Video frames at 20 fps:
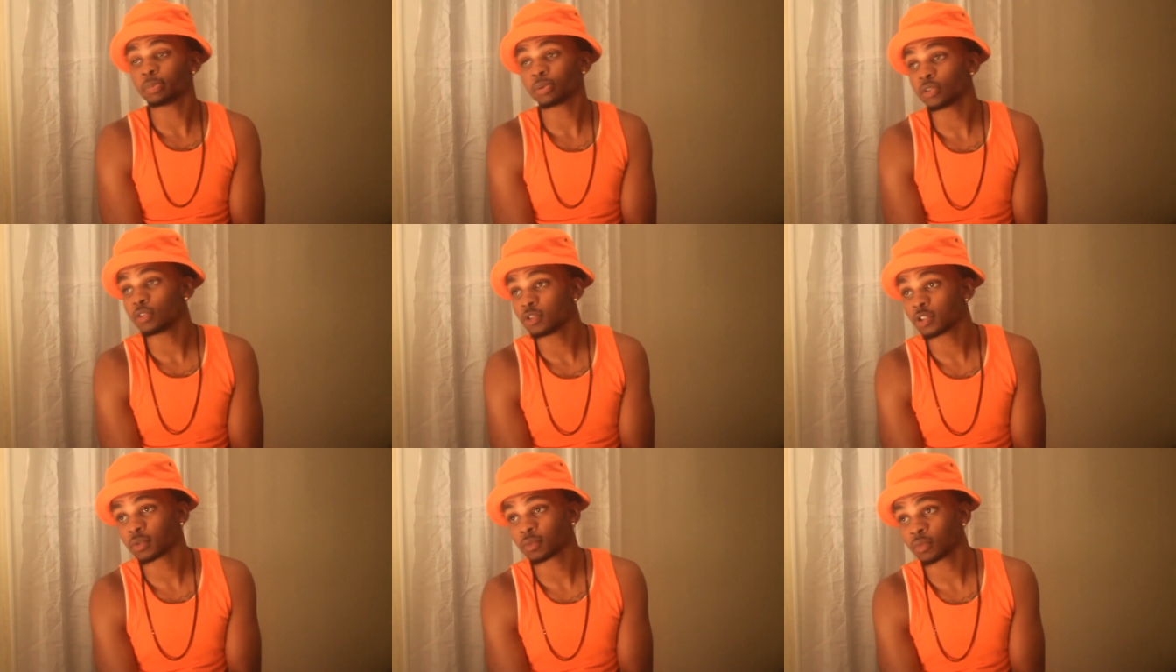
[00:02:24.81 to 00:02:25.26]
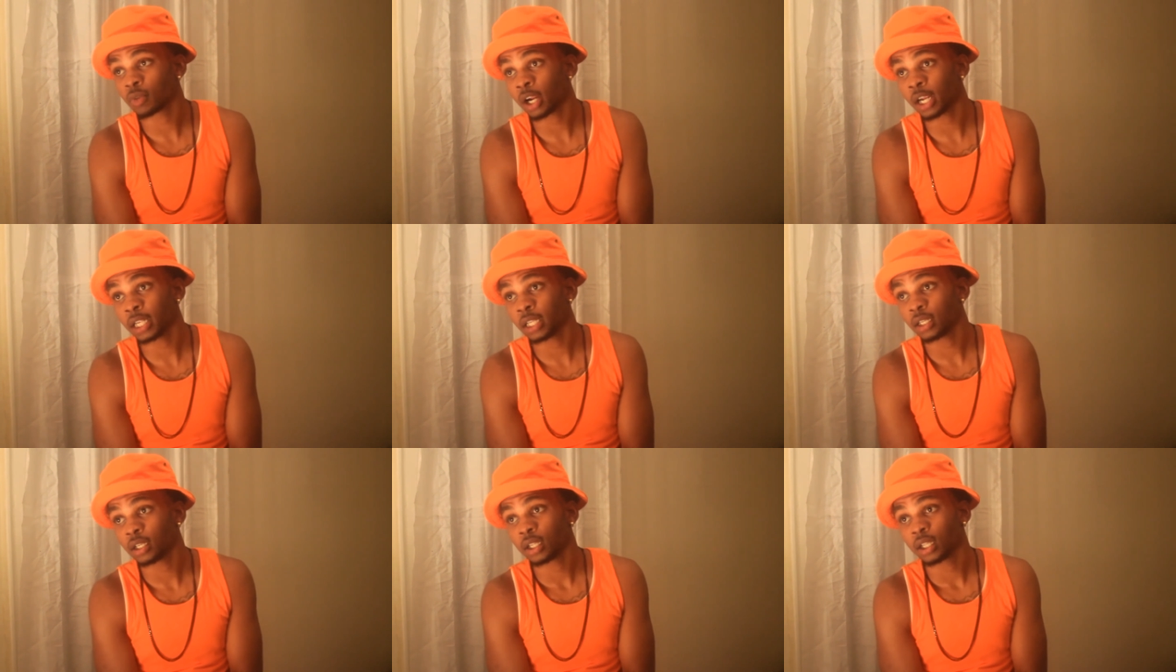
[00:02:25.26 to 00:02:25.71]
proves him
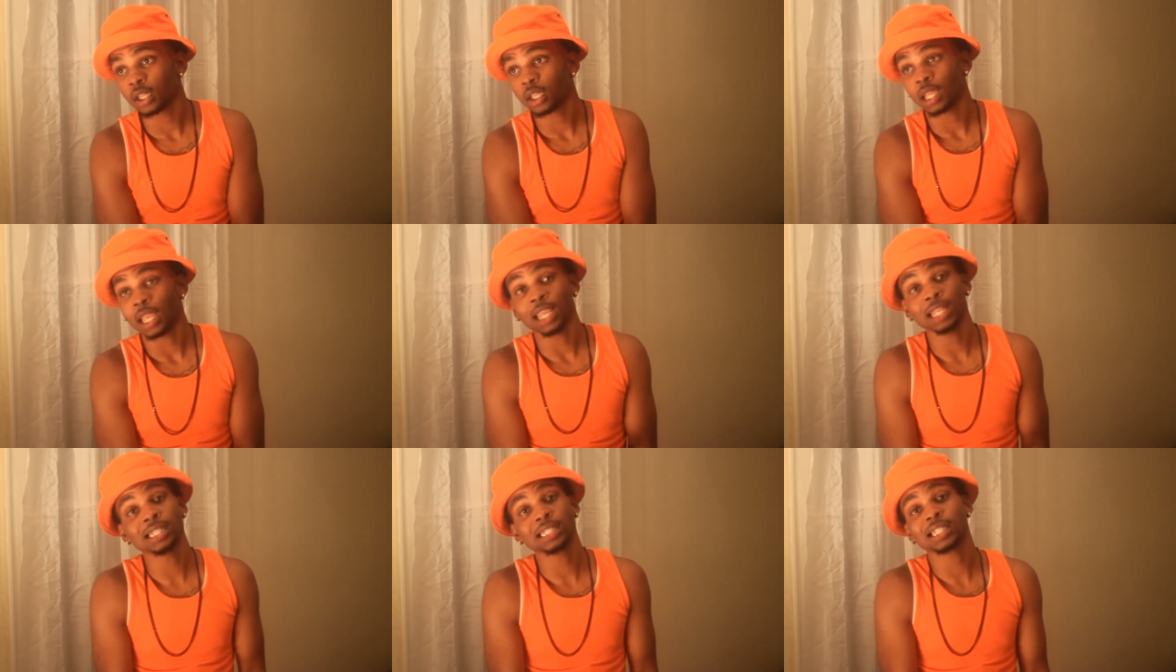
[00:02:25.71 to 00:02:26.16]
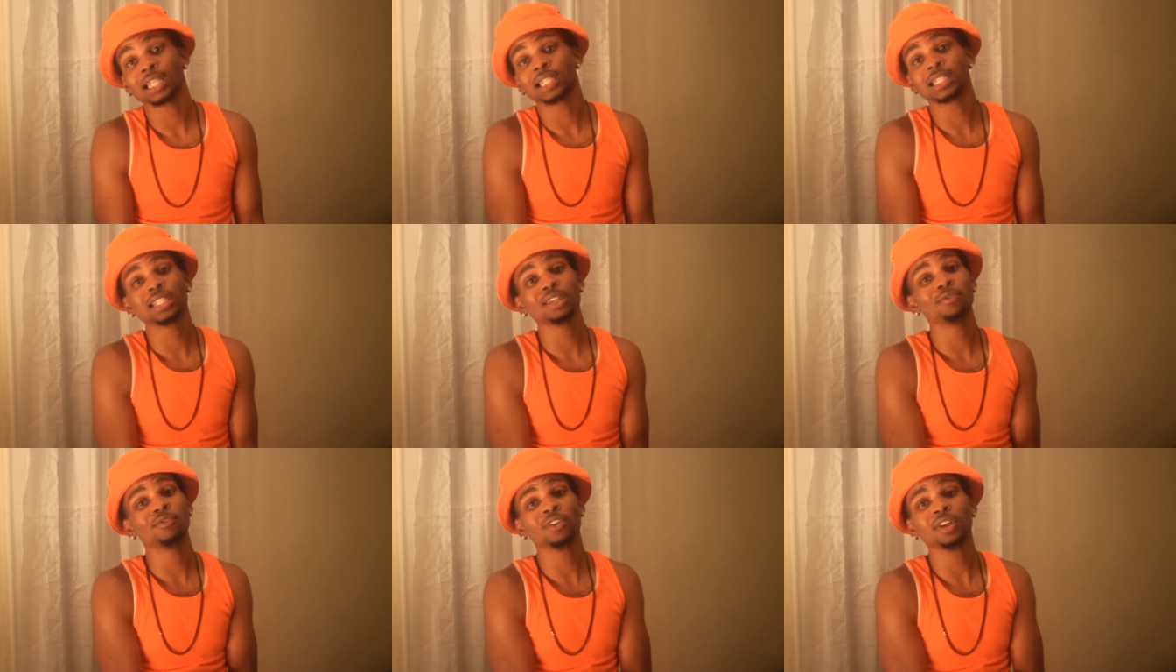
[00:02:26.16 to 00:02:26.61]
right and
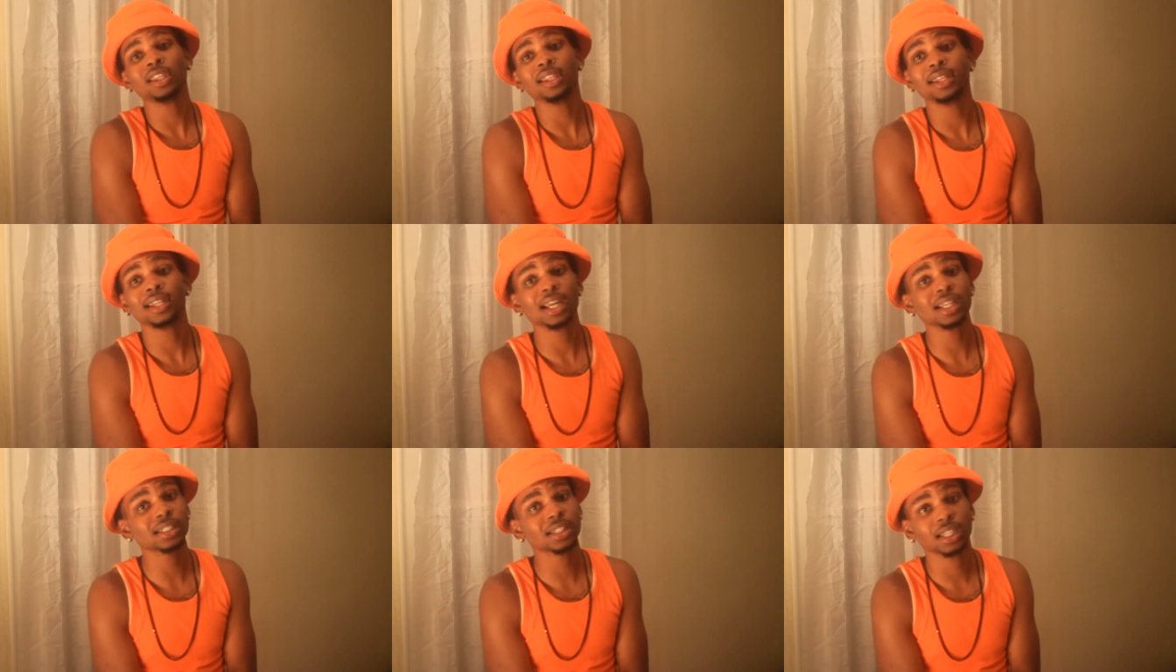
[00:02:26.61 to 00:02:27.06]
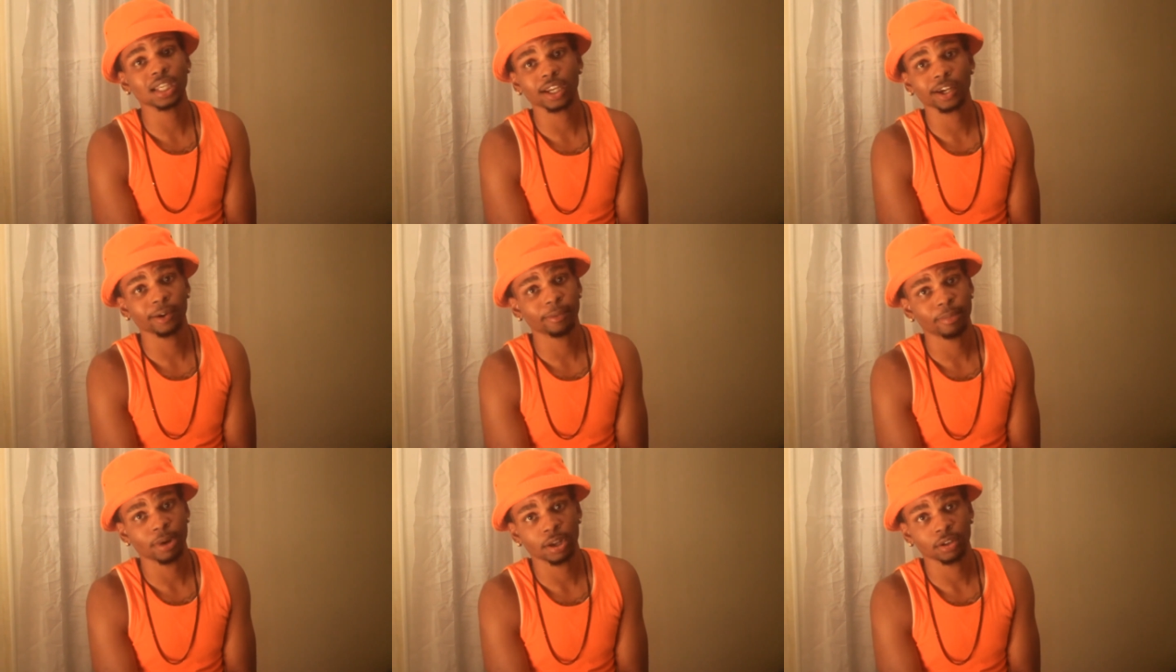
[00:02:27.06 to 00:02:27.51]
says he really doesn't
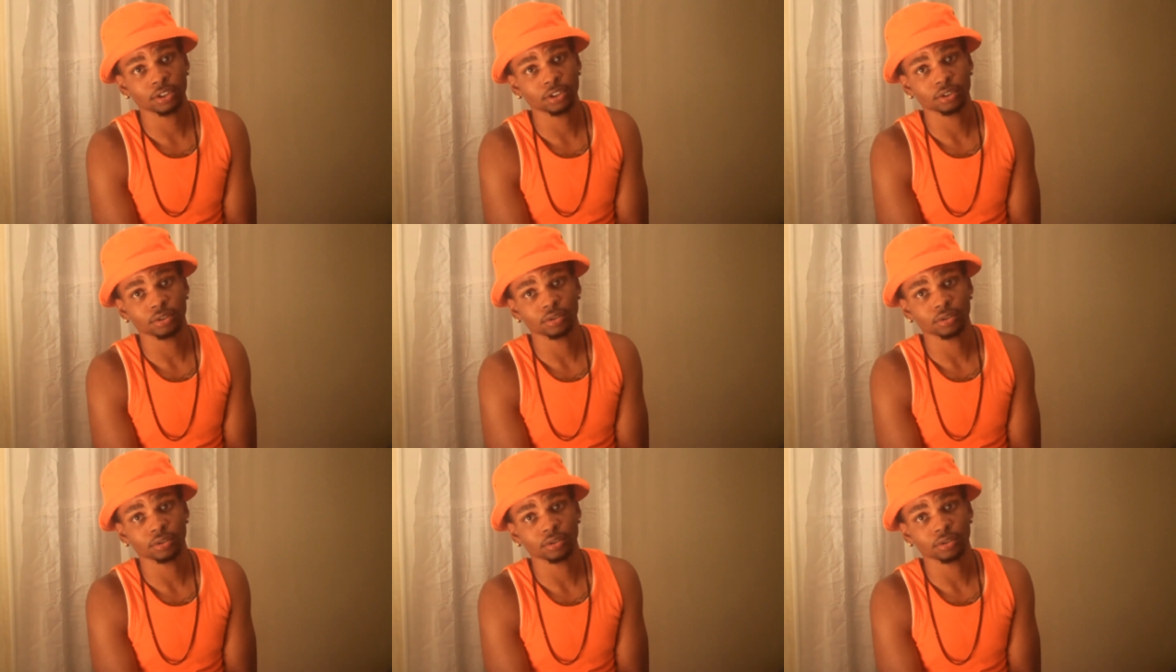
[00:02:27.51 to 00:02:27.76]
care about